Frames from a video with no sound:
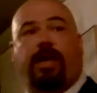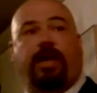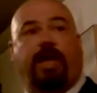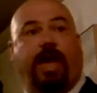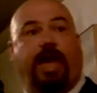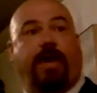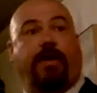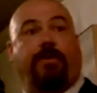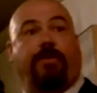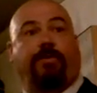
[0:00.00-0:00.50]

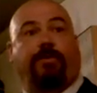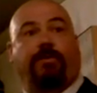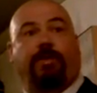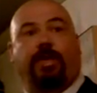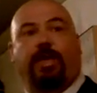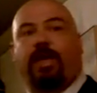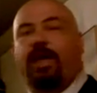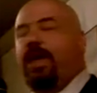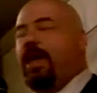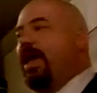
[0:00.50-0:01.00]
Hale.
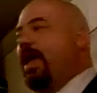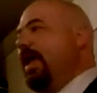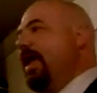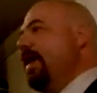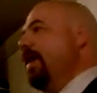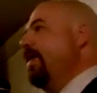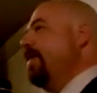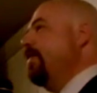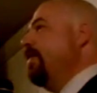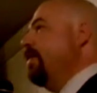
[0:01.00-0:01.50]

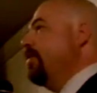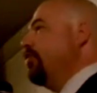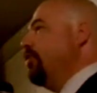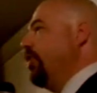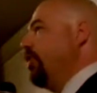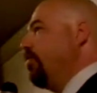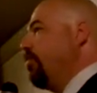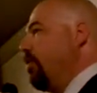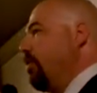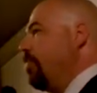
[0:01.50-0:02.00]
And she
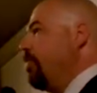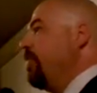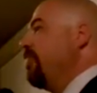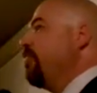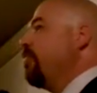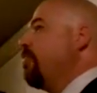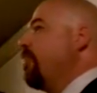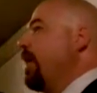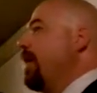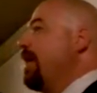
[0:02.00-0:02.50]
grilled me
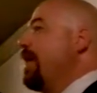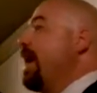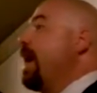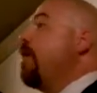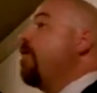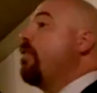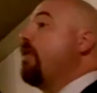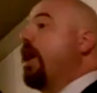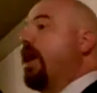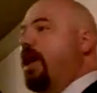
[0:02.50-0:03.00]
for about an
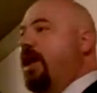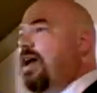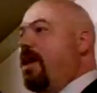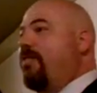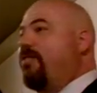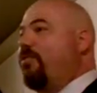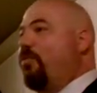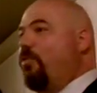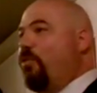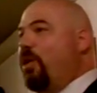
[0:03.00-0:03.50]
hour and a
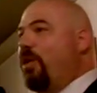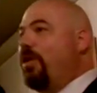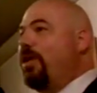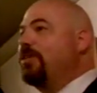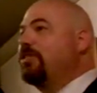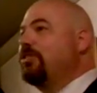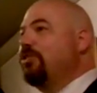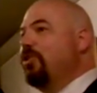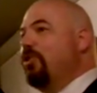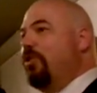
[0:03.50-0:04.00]
half on where I
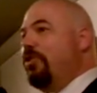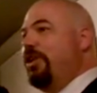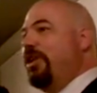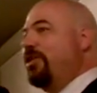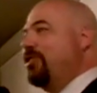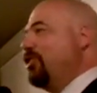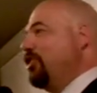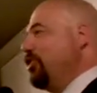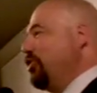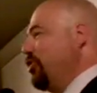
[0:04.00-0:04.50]
stood on
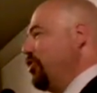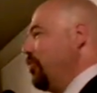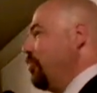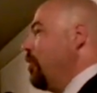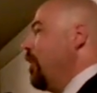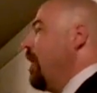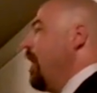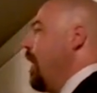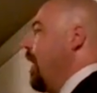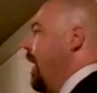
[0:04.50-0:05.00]
each issue,
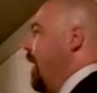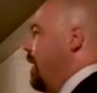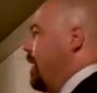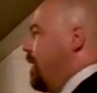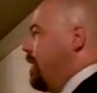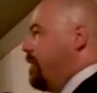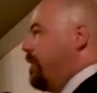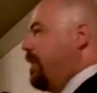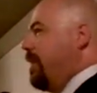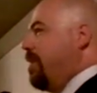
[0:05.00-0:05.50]
and
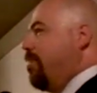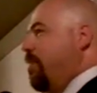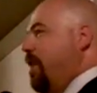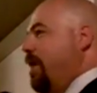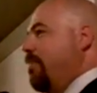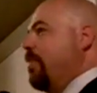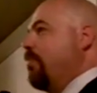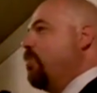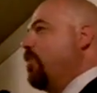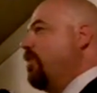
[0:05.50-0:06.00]
I think
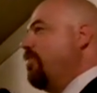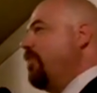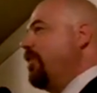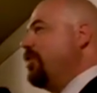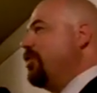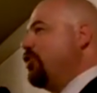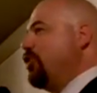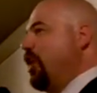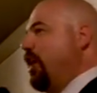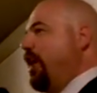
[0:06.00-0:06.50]
maybe we've
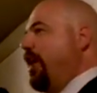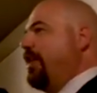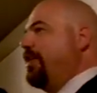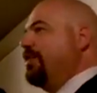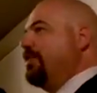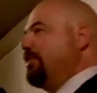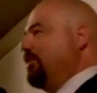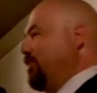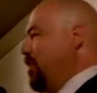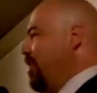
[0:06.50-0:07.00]

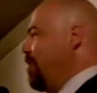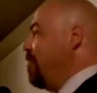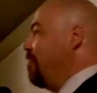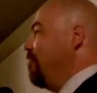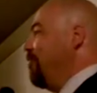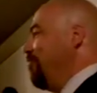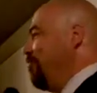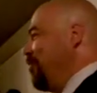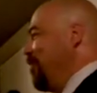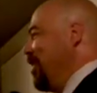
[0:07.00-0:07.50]
exchanged 10 or
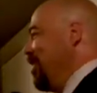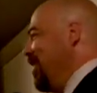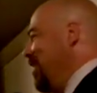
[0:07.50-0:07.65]
15